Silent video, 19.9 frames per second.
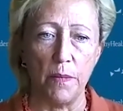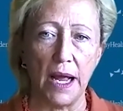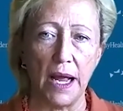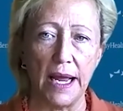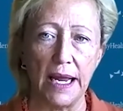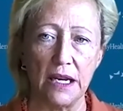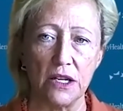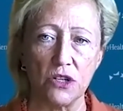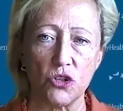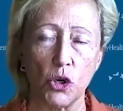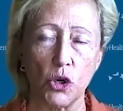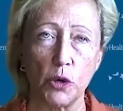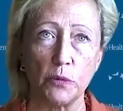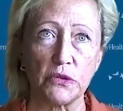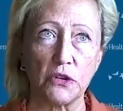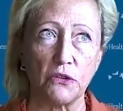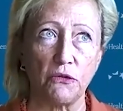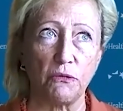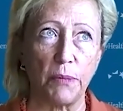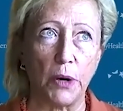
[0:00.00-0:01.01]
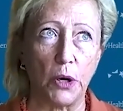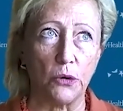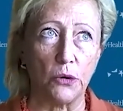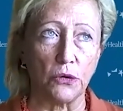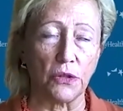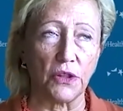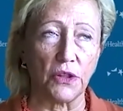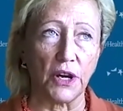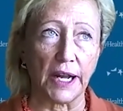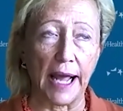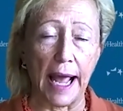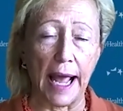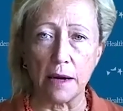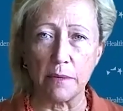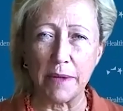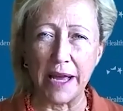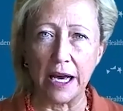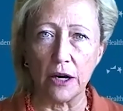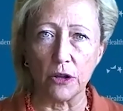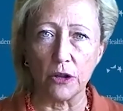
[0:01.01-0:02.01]
in terms of both
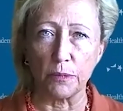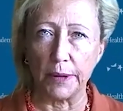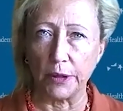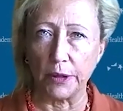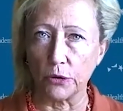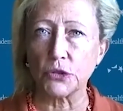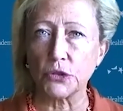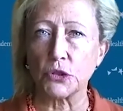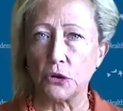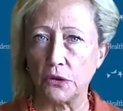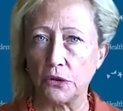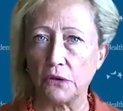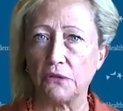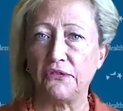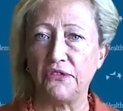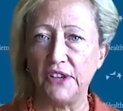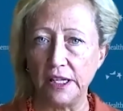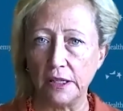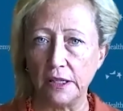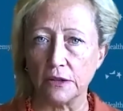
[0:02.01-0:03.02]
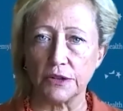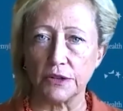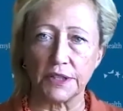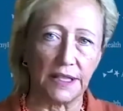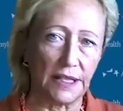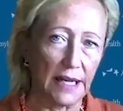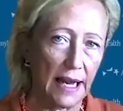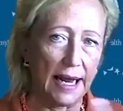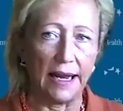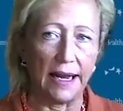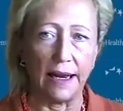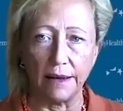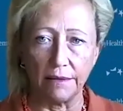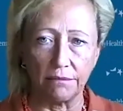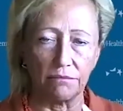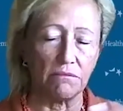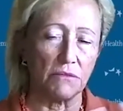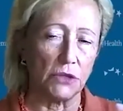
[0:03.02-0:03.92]
Academy Health, but also the field, and